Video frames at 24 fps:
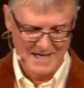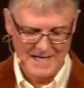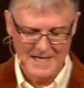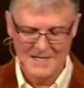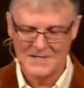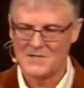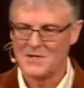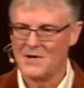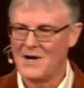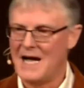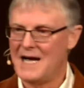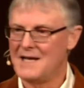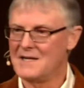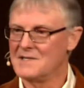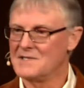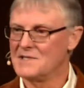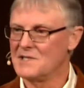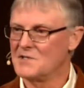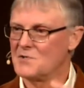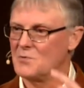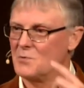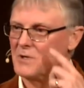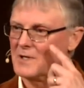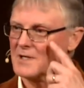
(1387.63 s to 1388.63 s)
So, how does
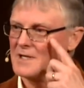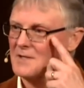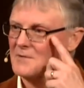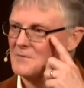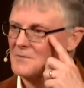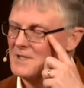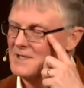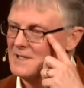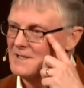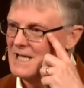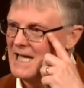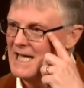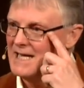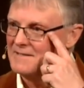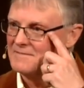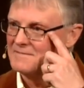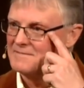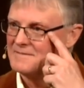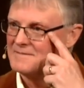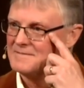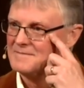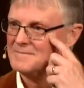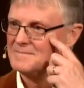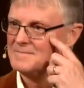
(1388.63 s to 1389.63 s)
this work in real
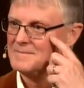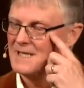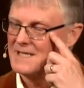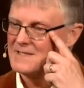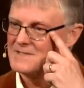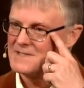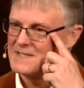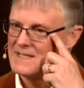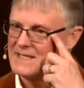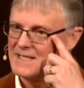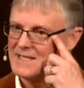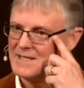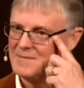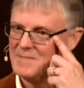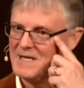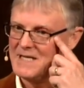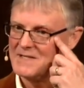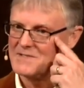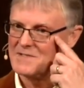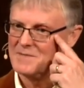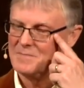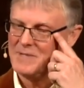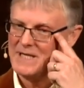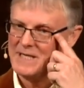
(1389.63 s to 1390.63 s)
life? I was thinking about
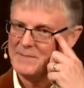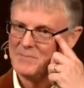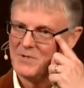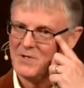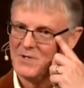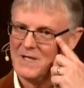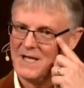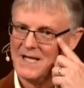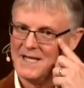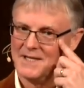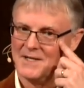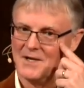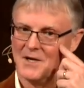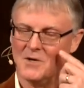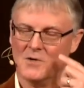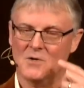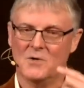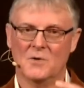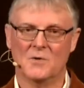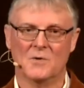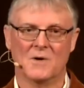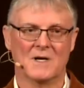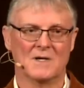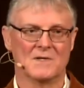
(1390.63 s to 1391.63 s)
some people I know
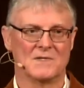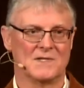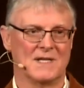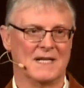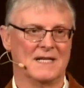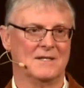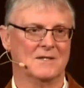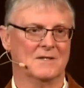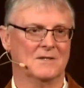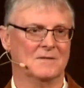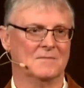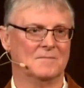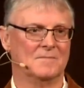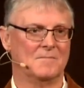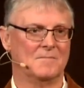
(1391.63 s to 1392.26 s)
who are single,